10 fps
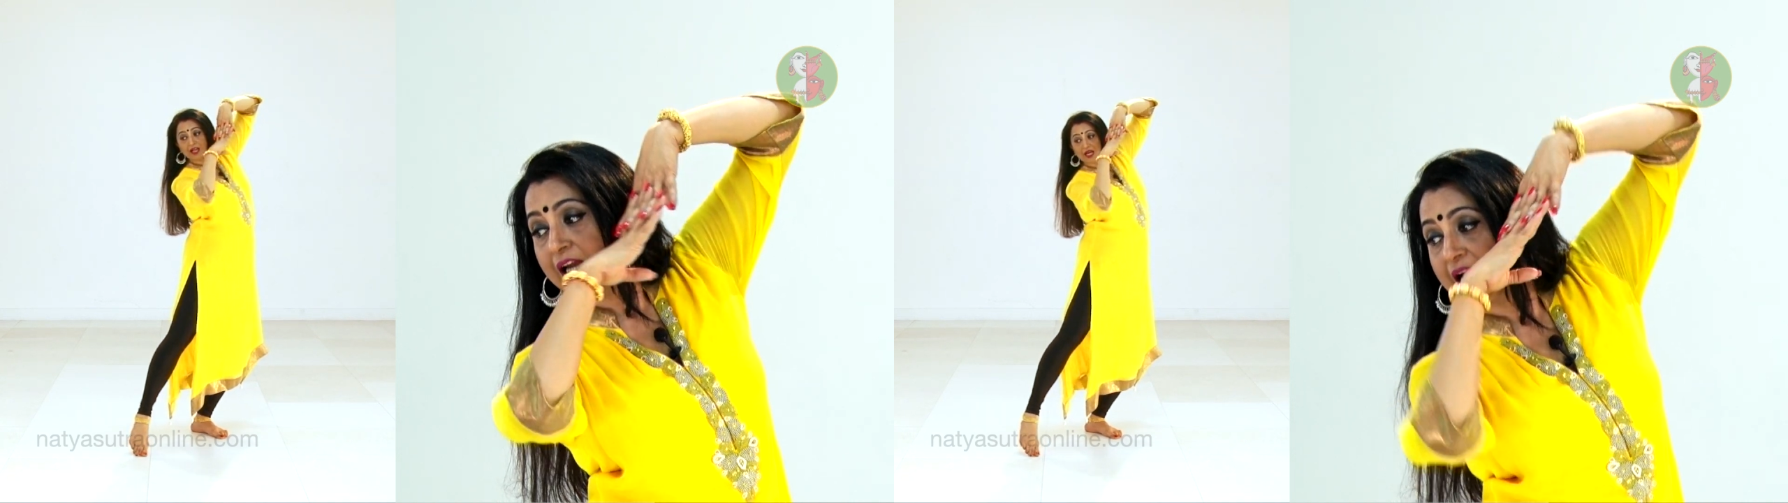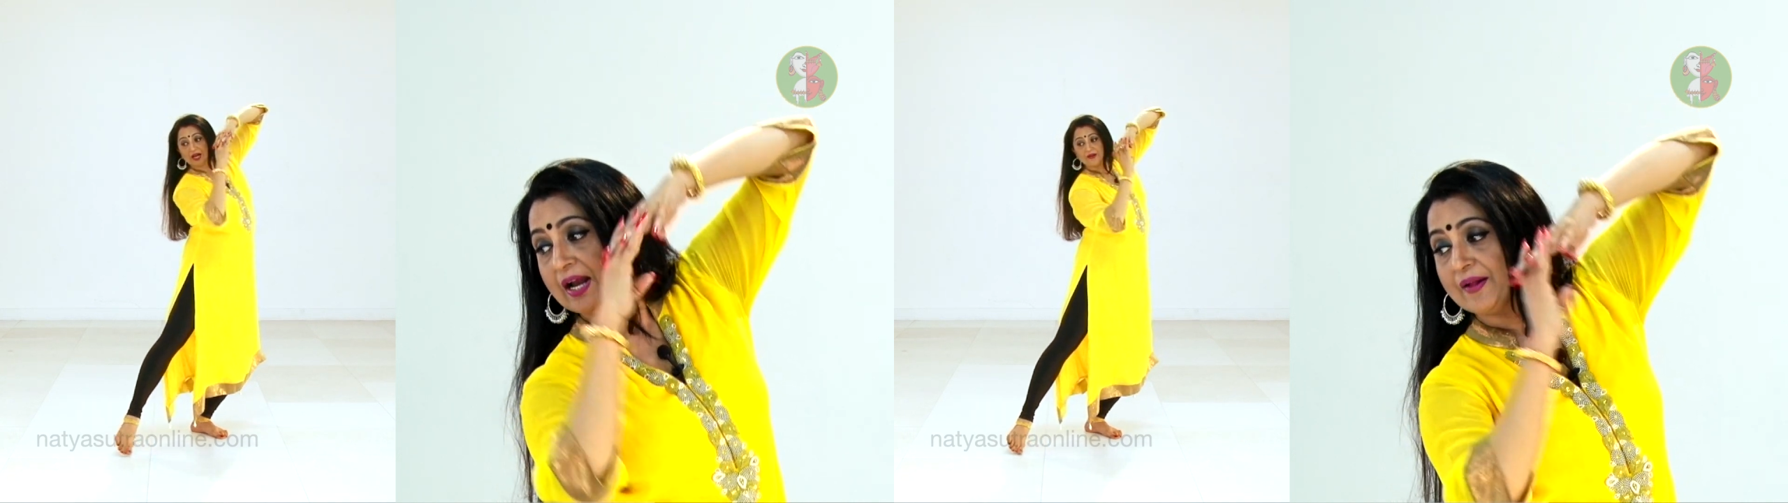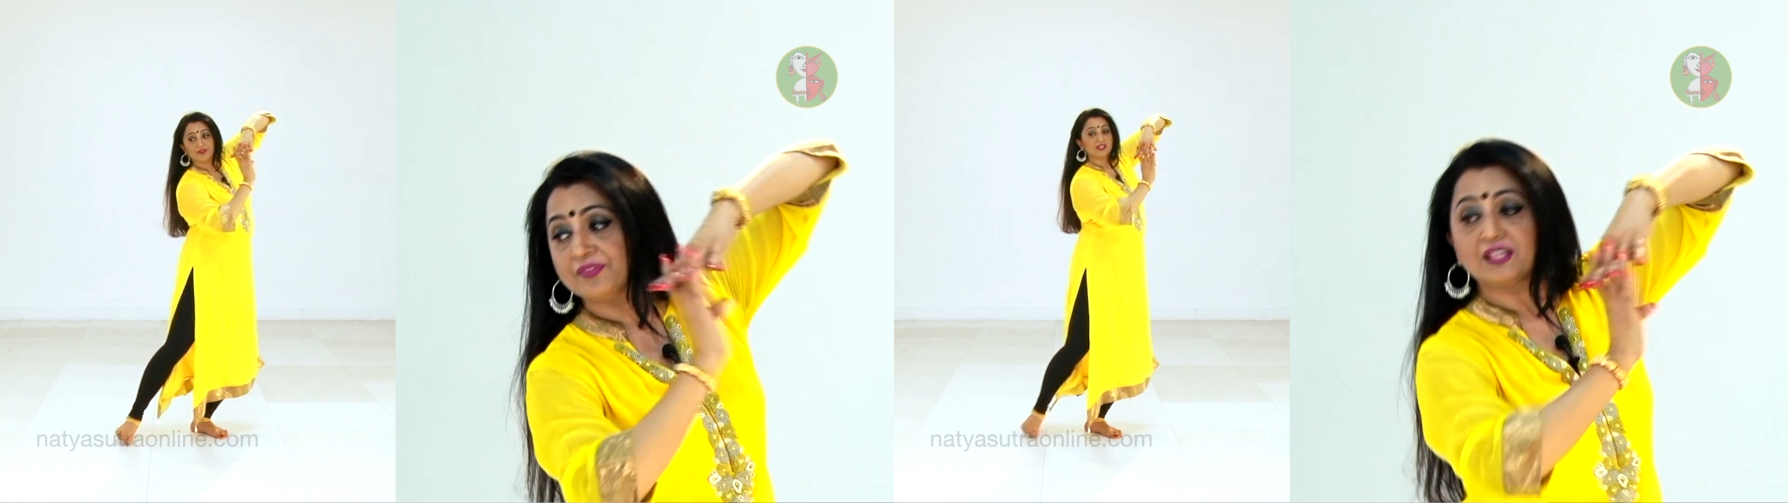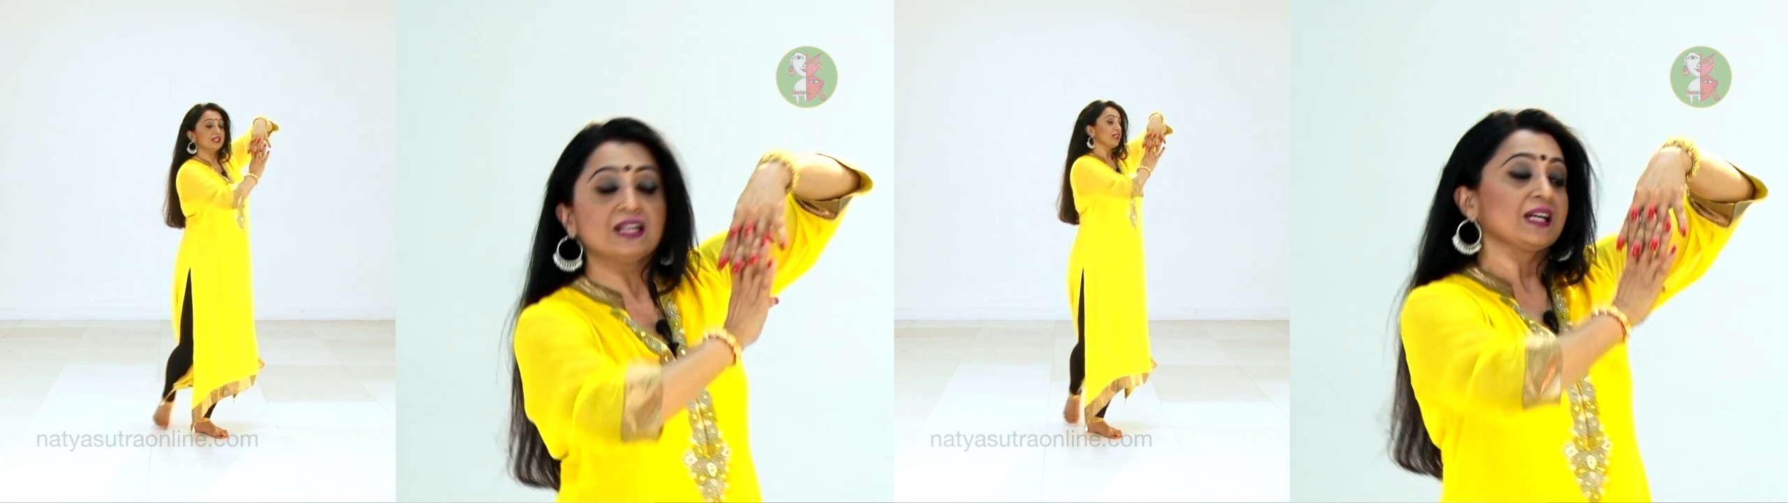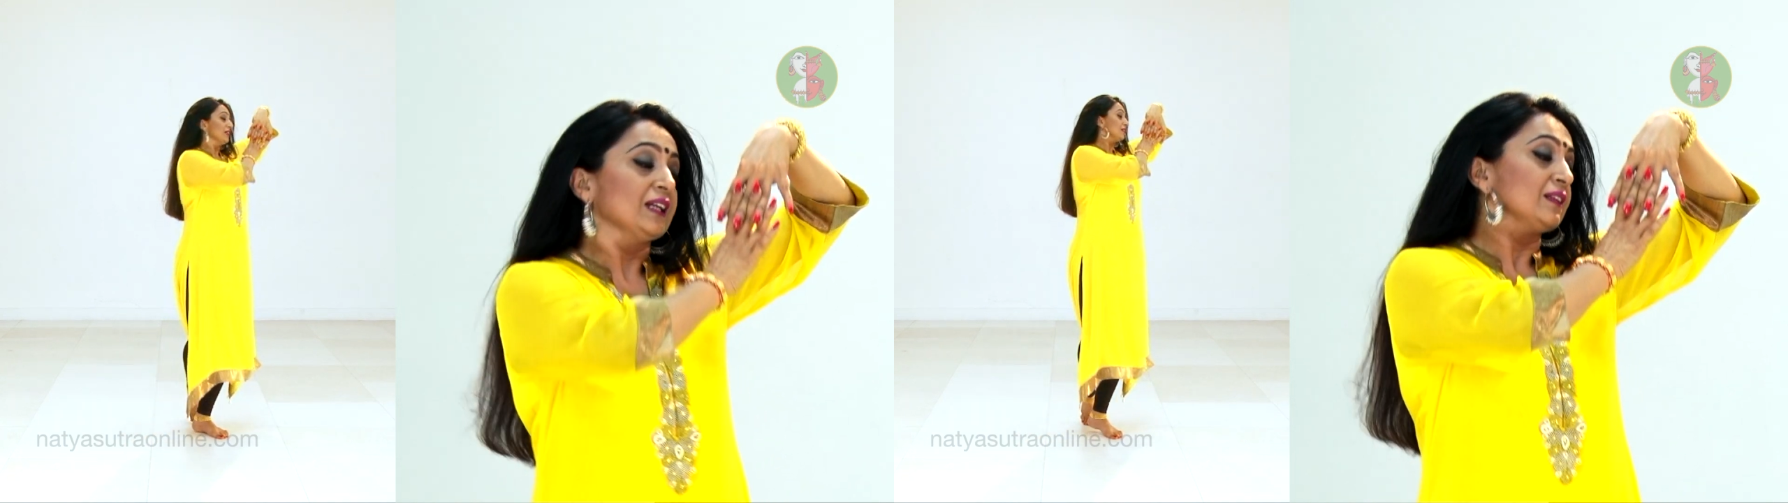and then
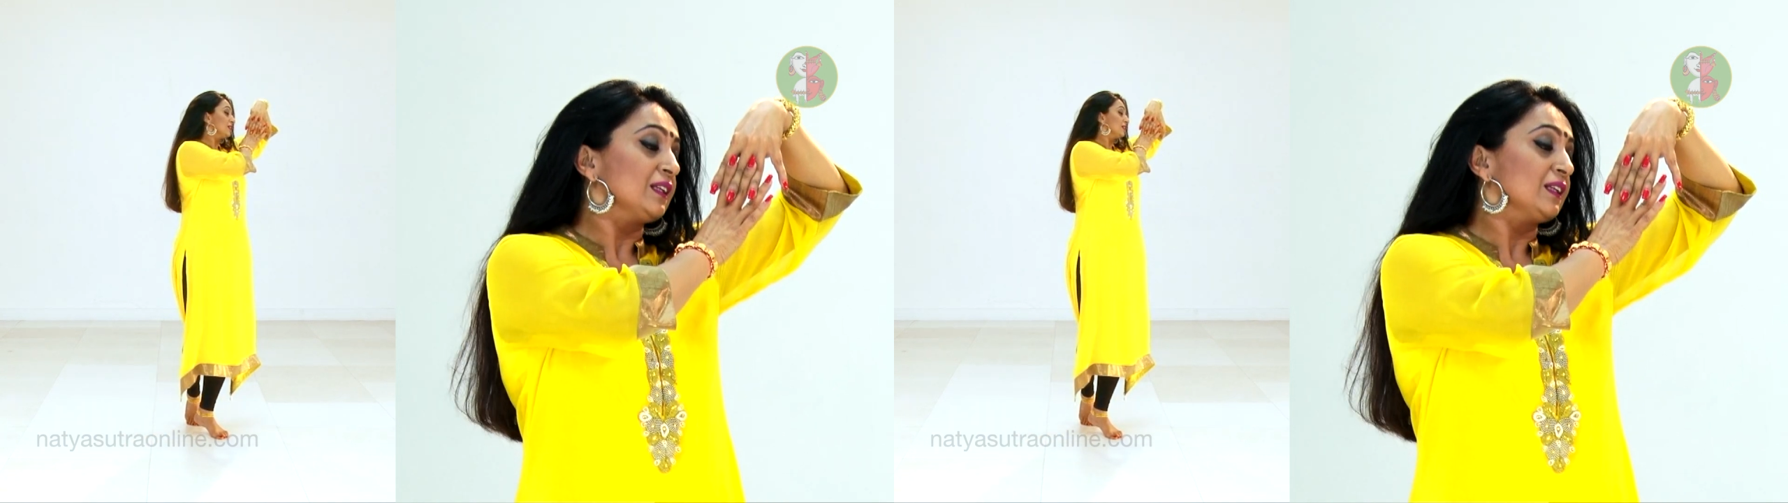again,